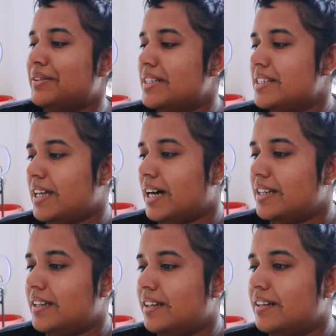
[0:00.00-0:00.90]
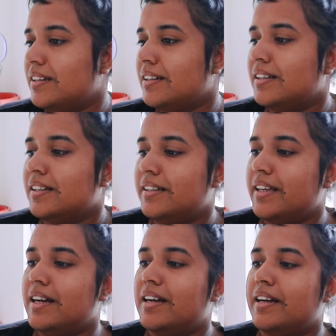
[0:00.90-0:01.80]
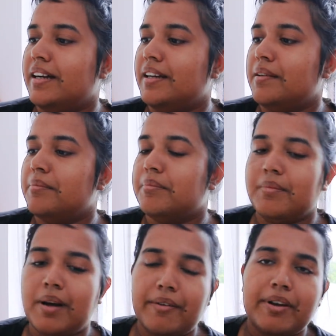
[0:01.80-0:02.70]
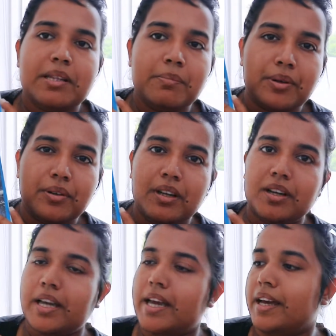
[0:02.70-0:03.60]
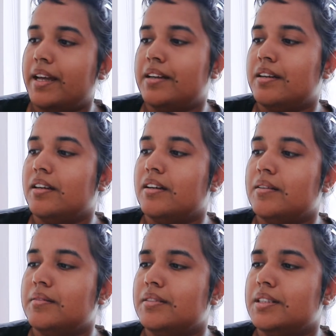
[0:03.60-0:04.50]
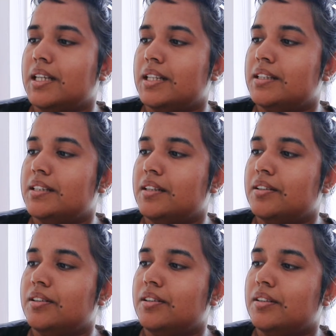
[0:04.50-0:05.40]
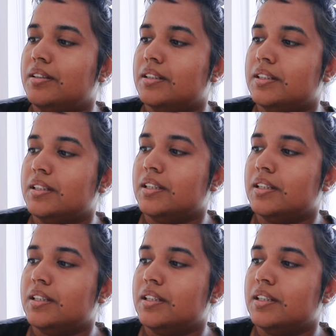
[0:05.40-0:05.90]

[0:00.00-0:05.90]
already started. Yeah, I read the prologue and this other thing called